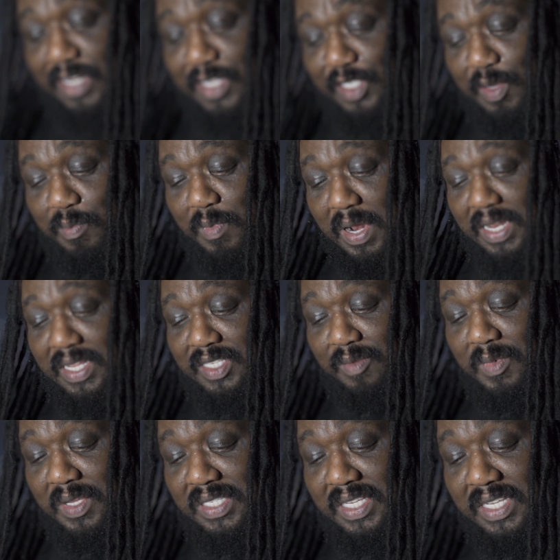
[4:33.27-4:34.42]
the
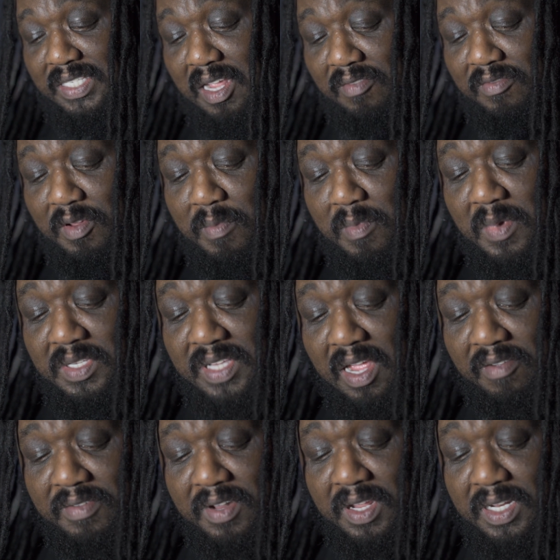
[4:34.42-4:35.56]
symbolism is of
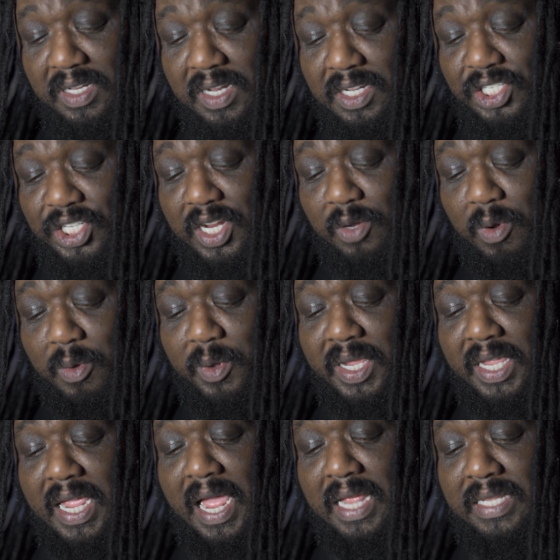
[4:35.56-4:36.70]
the chain where we
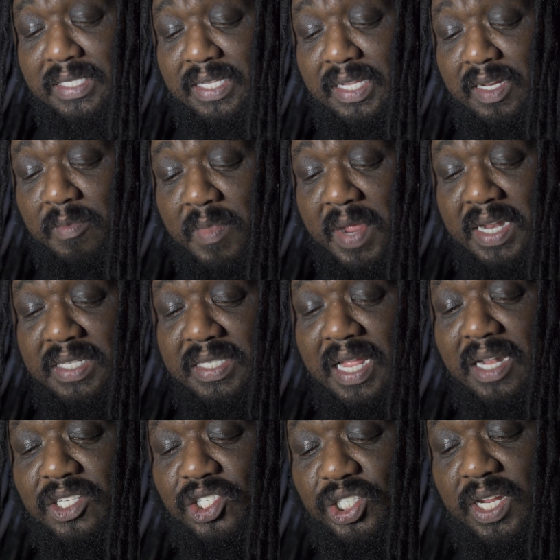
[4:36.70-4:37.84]
can't see it, the
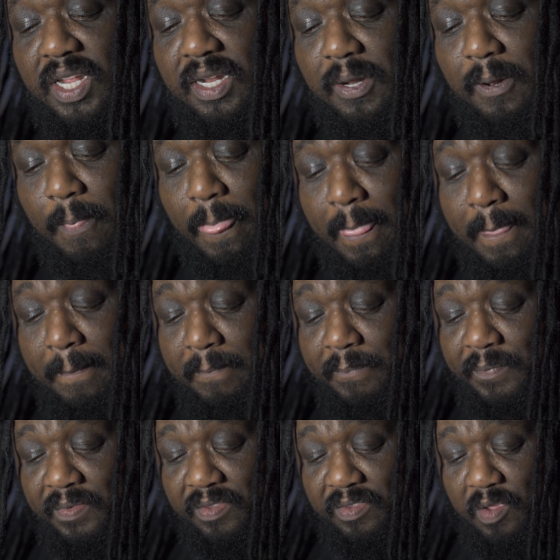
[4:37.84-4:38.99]
mental chain.
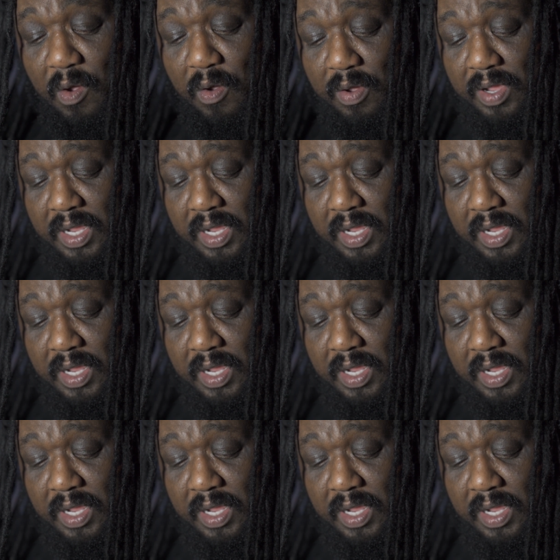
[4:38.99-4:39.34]
So